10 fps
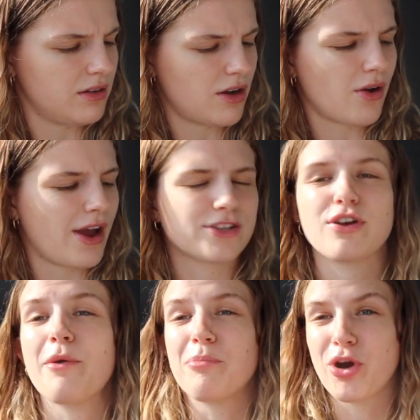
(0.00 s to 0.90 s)
Okay, so
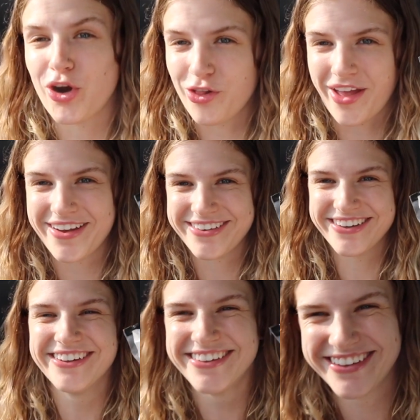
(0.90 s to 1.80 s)
I have perlite.
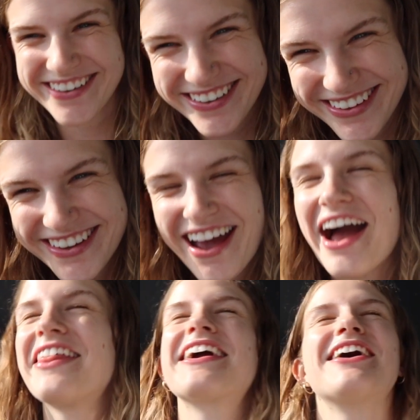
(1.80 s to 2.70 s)

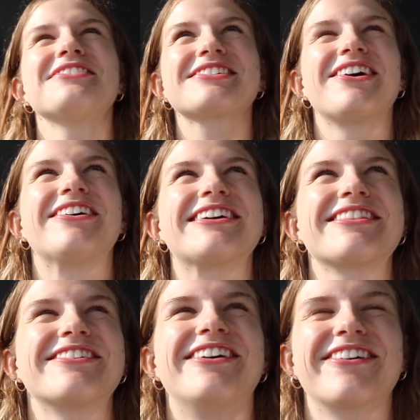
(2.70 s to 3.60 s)
I think I was calling it
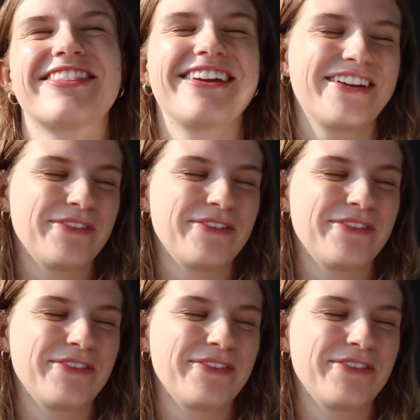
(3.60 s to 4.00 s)
the wrong thing.